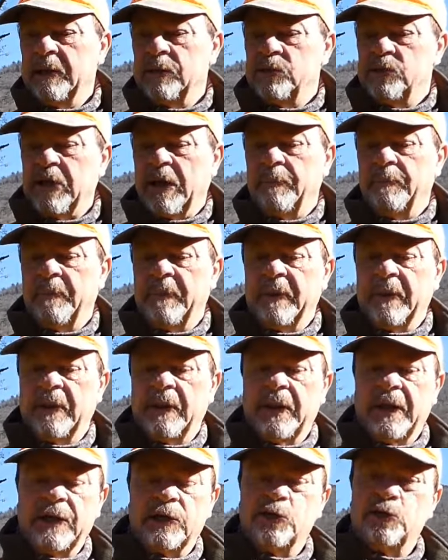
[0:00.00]
some uh,
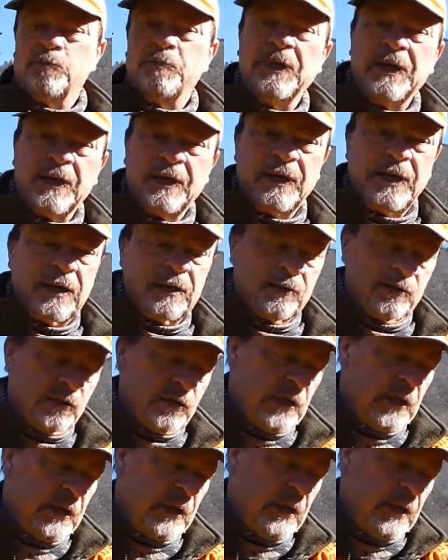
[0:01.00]

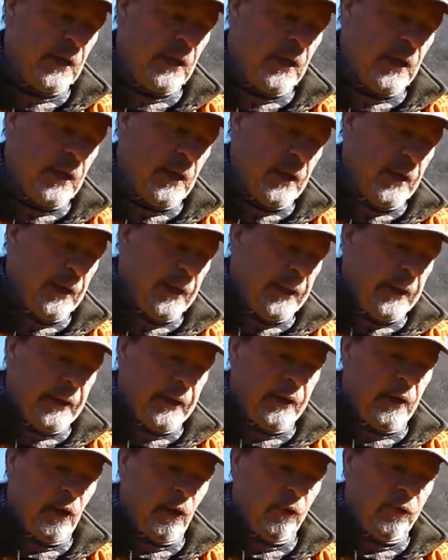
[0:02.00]
experience
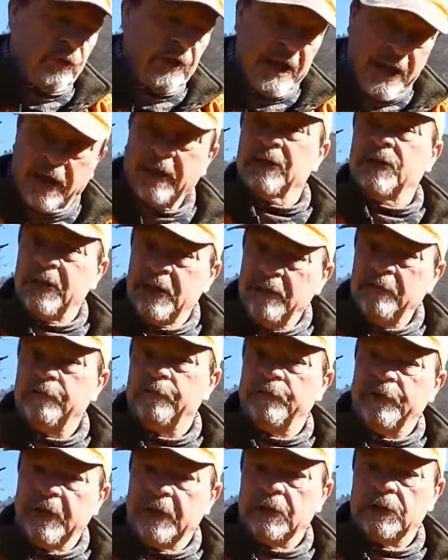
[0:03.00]
uh, on the hunting
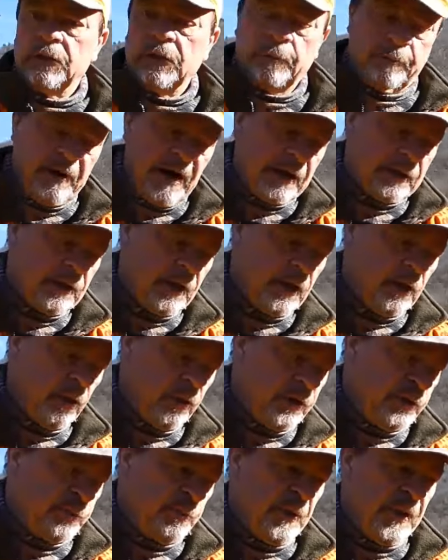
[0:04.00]
field
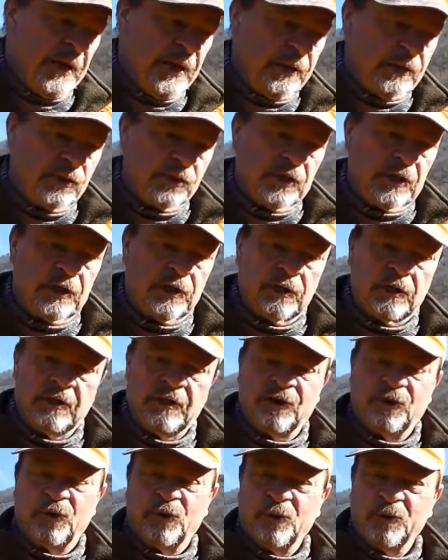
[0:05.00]
practical experience
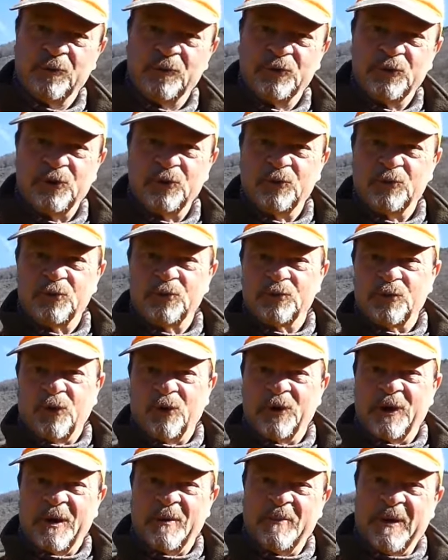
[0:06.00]
to, to,
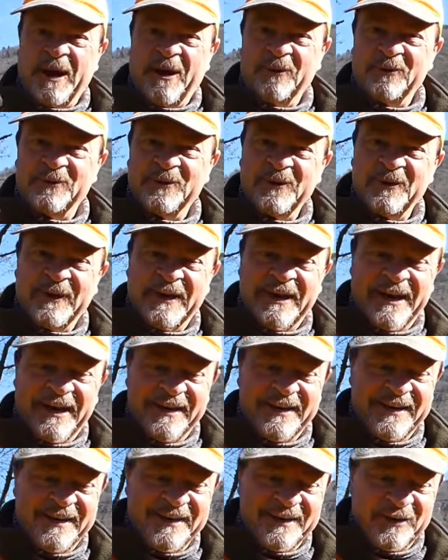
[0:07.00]
talk about
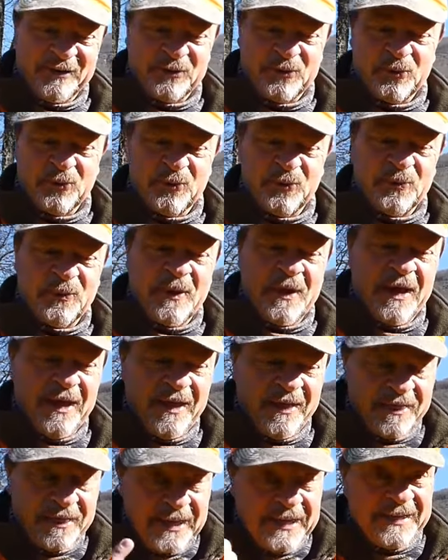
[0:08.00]
and to
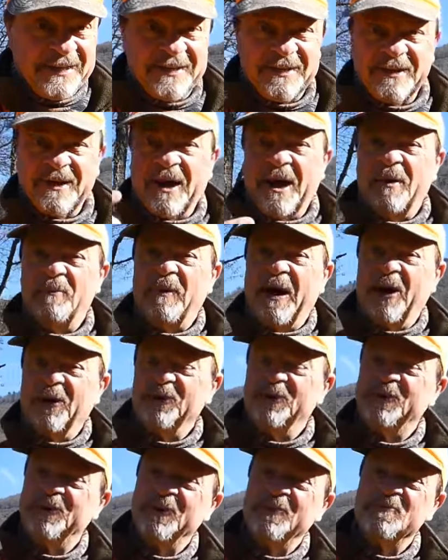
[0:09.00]
think
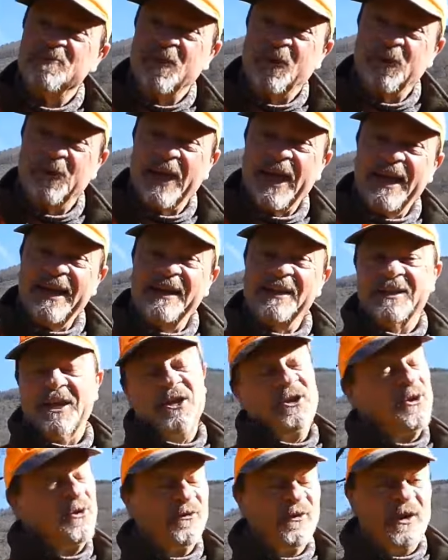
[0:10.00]
about okay
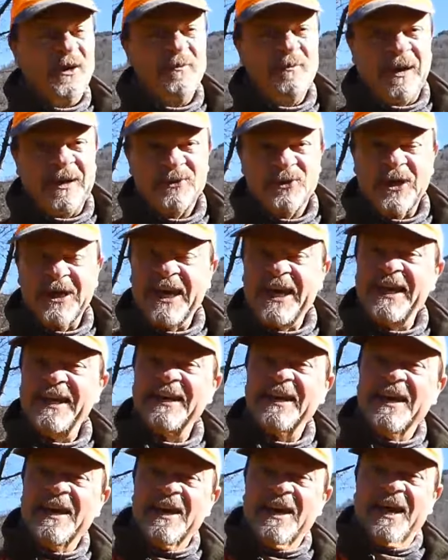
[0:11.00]
thank you very much
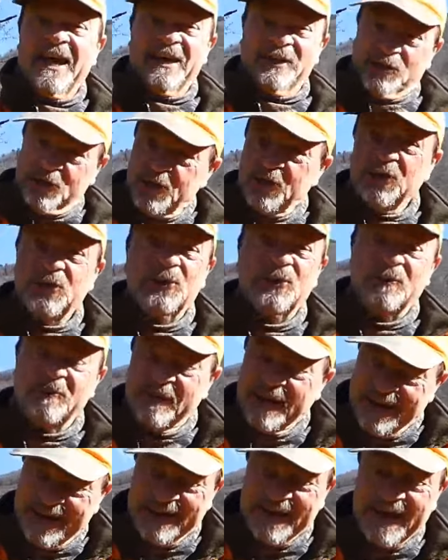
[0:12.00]
again and see you
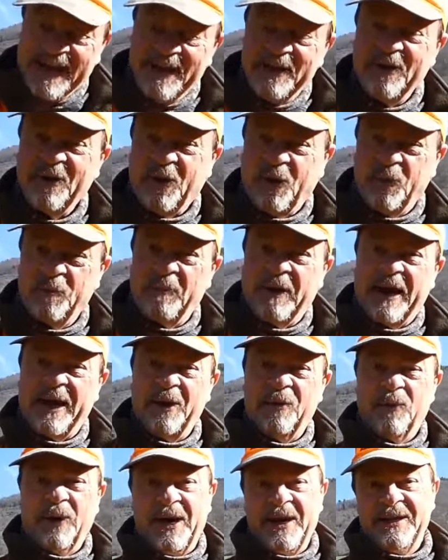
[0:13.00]
again on
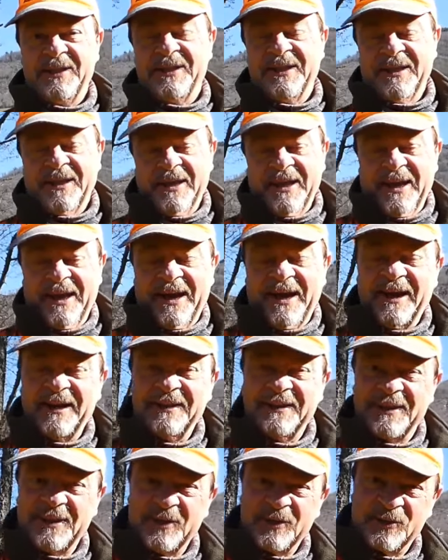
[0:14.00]
my wild
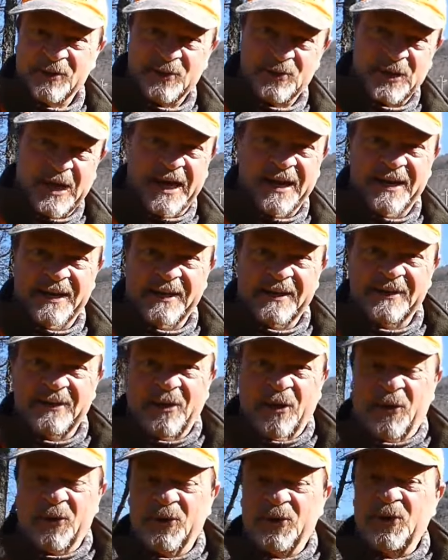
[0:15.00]
hunters channel
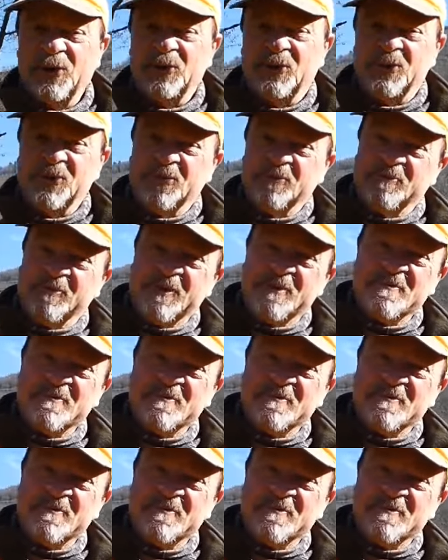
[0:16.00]
on youtube